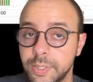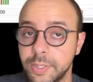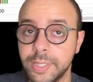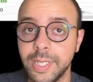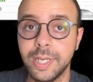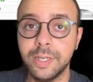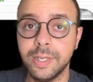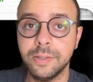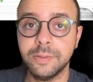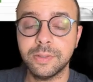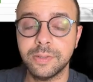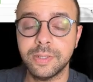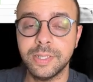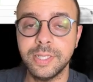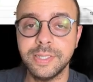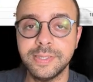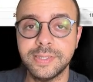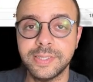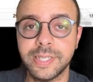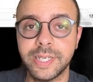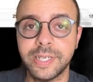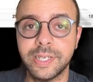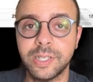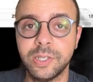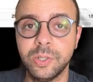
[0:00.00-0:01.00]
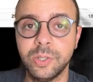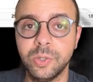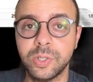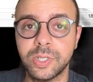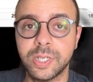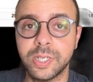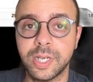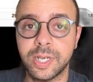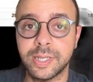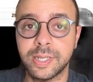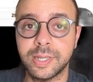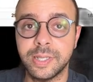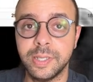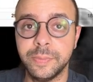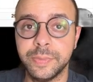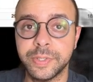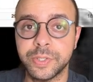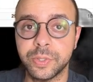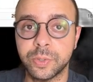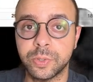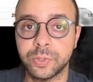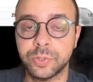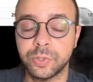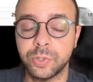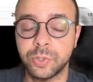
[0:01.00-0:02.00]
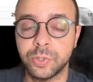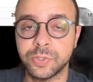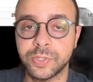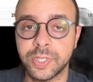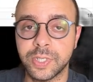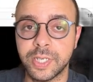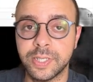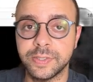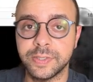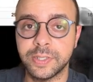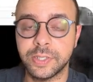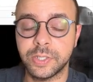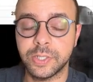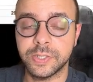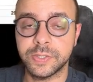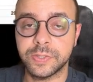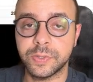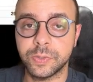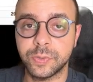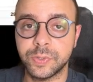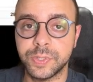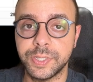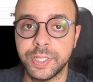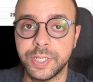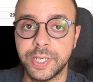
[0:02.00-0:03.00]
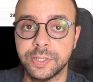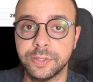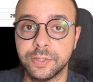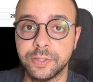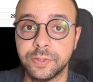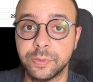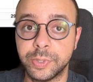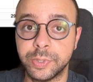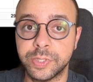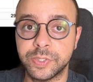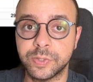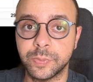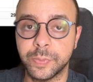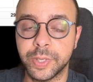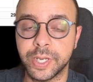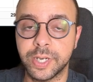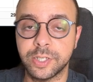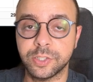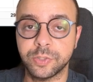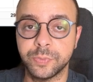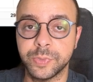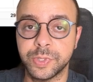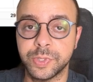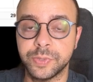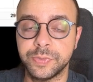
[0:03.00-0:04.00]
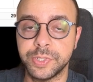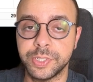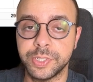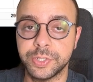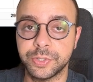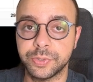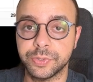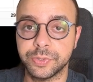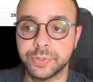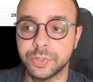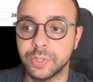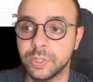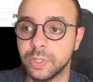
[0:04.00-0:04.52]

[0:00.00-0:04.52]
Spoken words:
Now, let's take a look at limit orders and their associated risk management features.